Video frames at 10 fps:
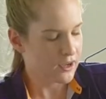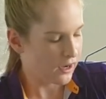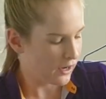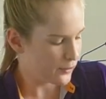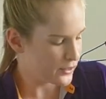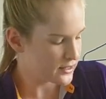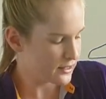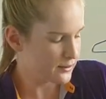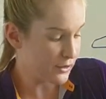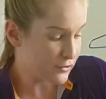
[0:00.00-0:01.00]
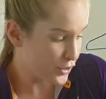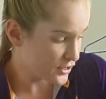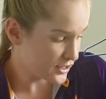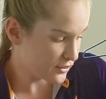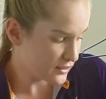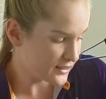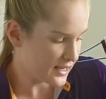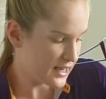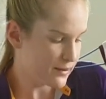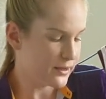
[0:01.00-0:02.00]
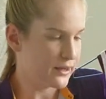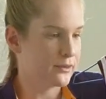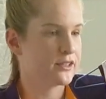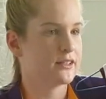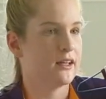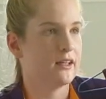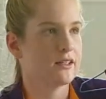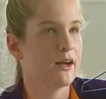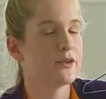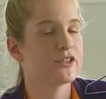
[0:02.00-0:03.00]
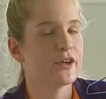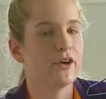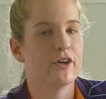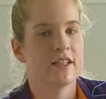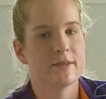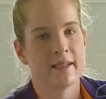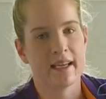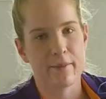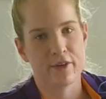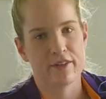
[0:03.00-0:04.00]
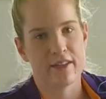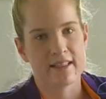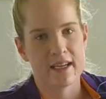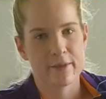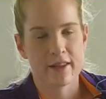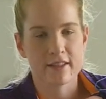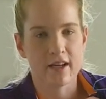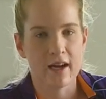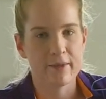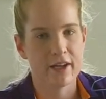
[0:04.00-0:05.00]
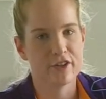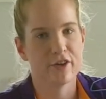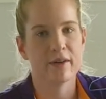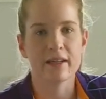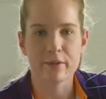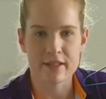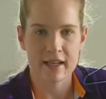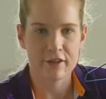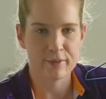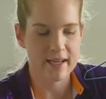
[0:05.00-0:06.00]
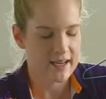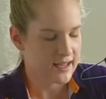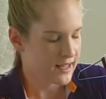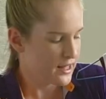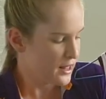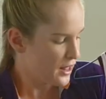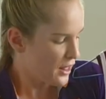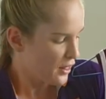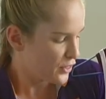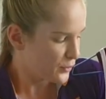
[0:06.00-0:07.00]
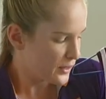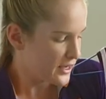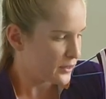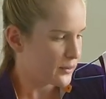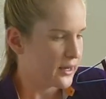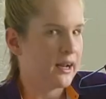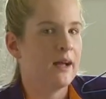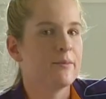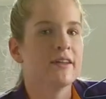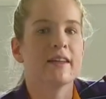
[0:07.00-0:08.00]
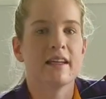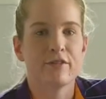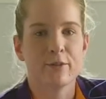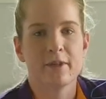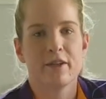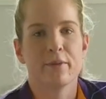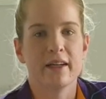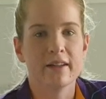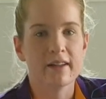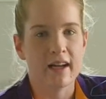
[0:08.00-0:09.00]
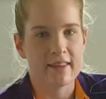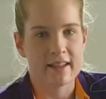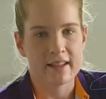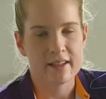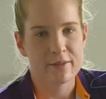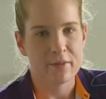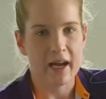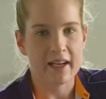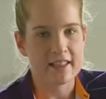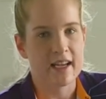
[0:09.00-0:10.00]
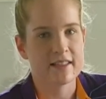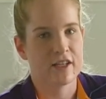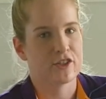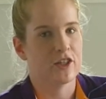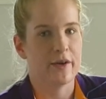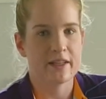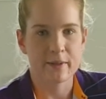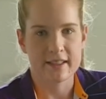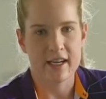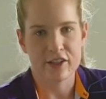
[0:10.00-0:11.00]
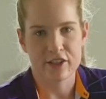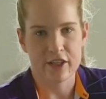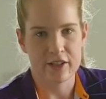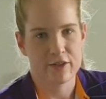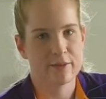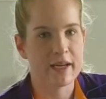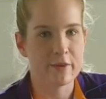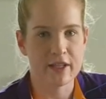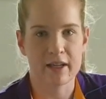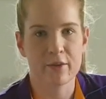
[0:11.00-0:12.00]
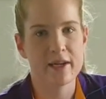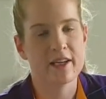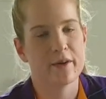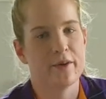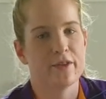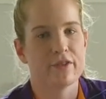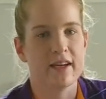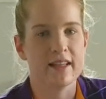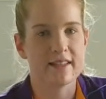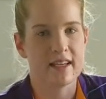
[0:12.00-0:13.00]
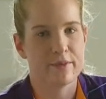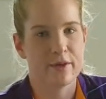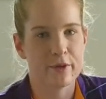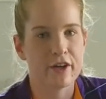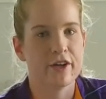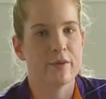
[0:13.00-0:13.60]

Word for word: I was my first year in the team. It was I was so honoured to be captain of that team at the time. I had no idea it was ahead of me. The week went unbelievably well. I think I guess I had such low expectations. That, to me, it was like a week away with friends, and we would go.